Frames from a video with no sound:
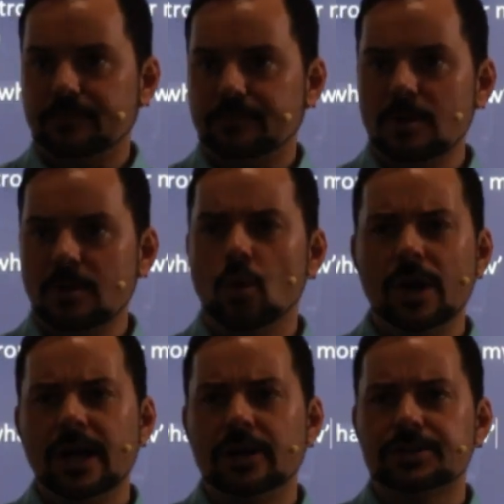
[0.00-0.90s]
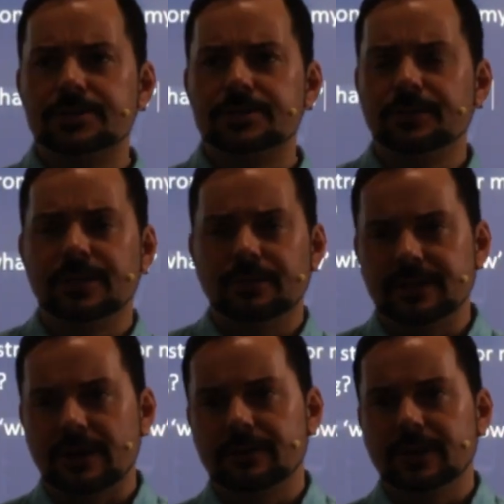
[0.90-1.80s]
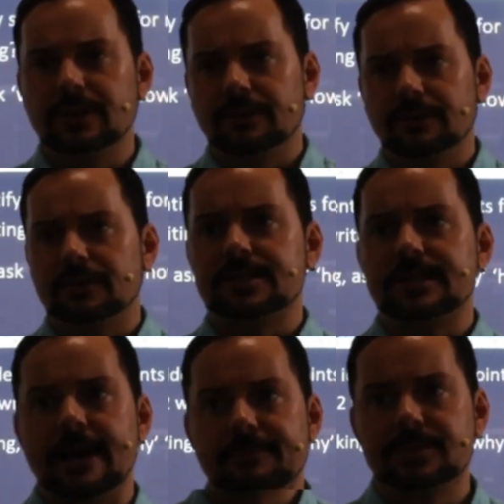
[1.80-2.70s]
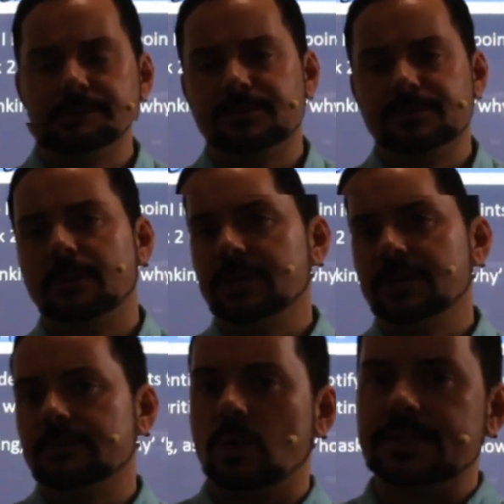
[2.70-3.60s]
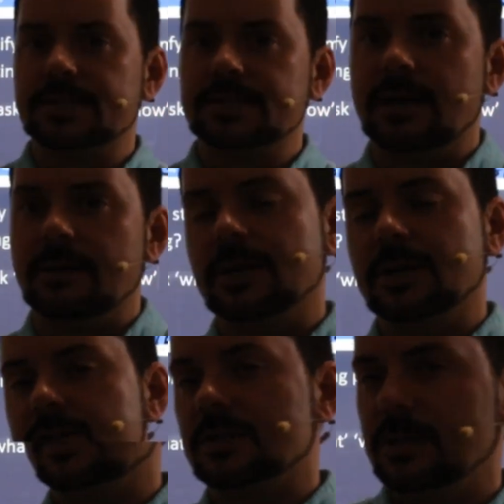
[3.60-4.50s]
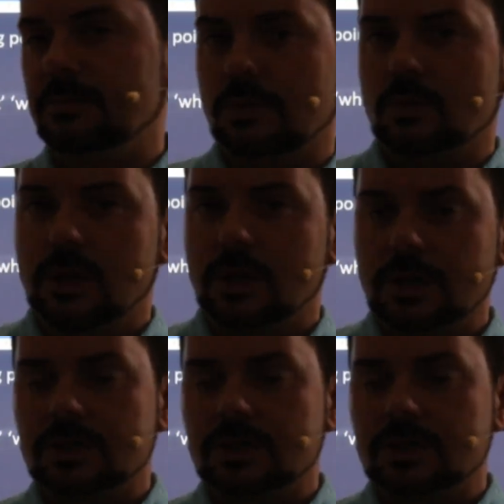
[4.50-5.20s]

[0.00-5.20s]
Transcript: What else? There are definitely different steps. Sometimes one step doesn't seem to work so